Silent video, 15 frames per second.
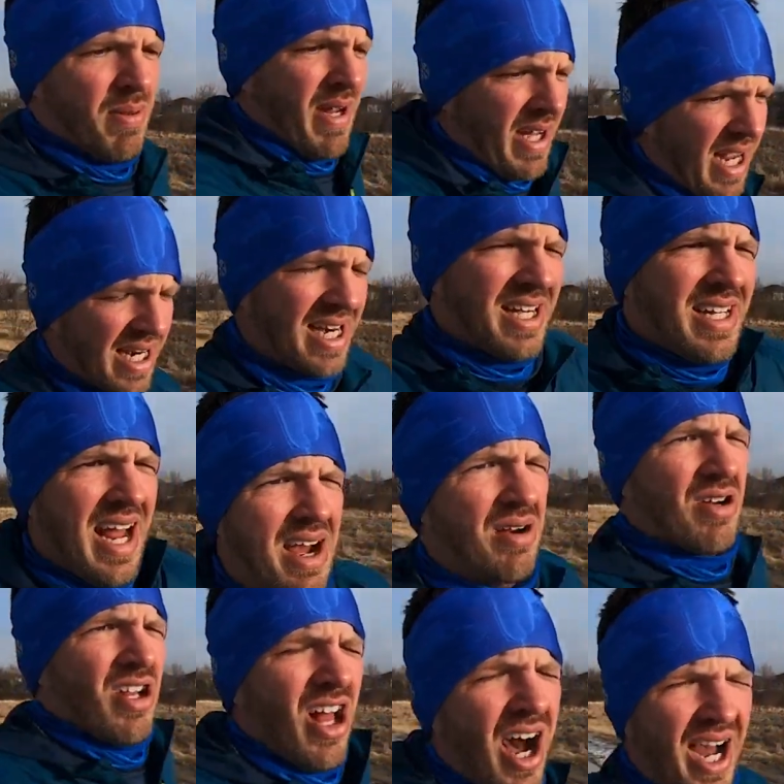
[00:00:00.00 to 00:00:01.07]
be cutting
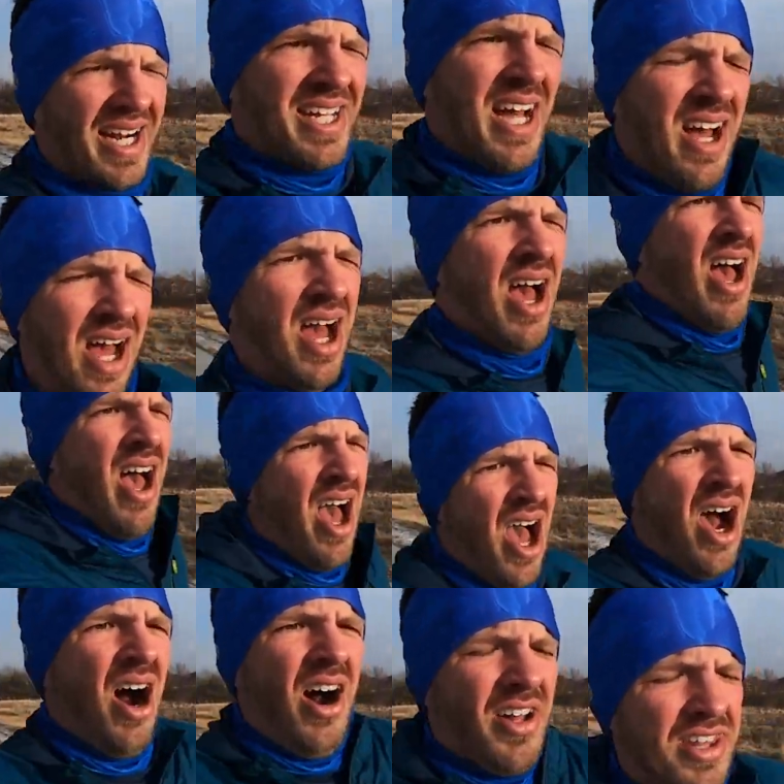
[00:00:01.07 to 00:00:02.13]
down a lot
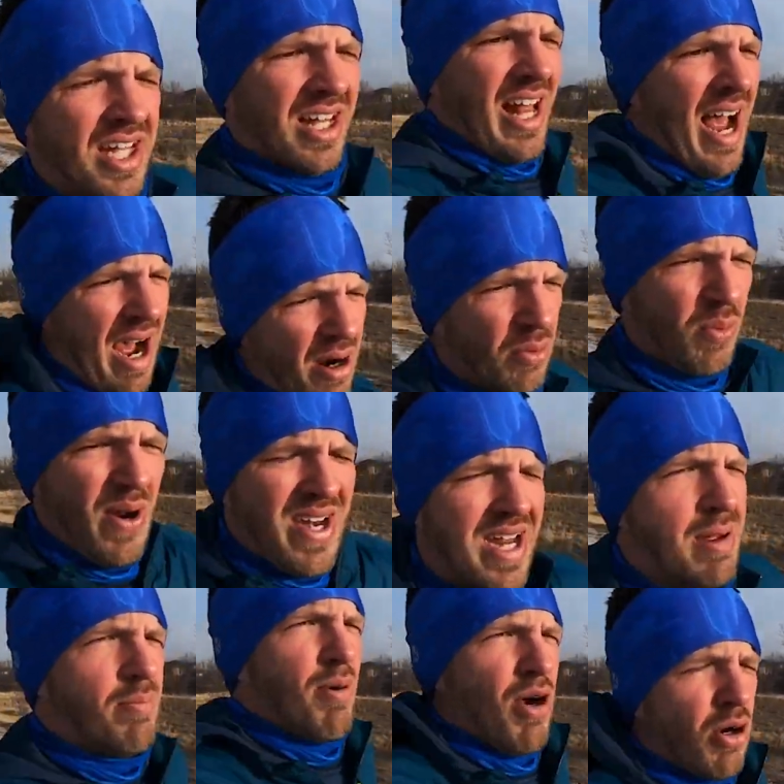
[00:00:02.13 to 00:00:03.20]
on the loud
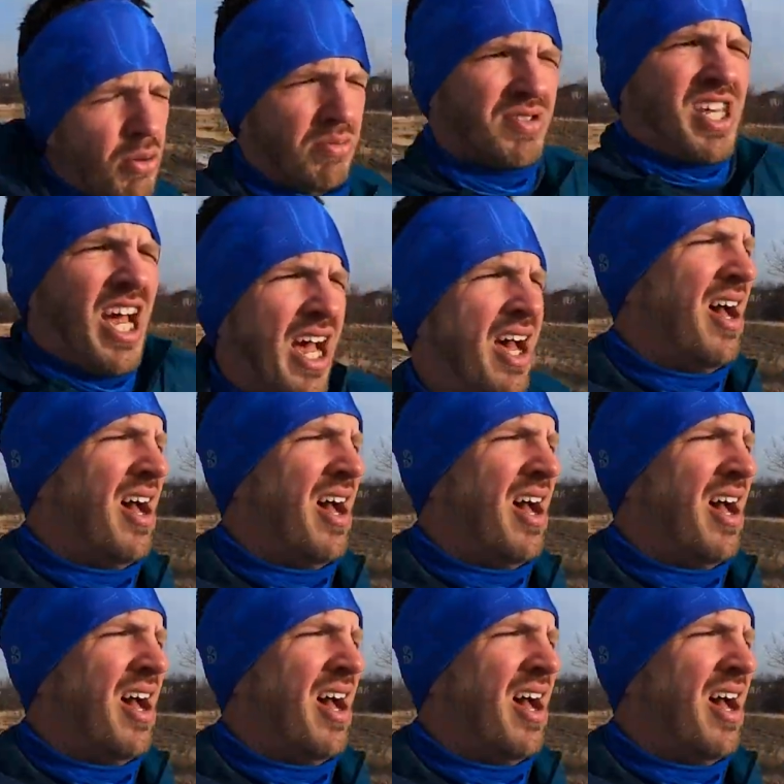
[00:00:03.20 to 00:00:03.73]
windy booms.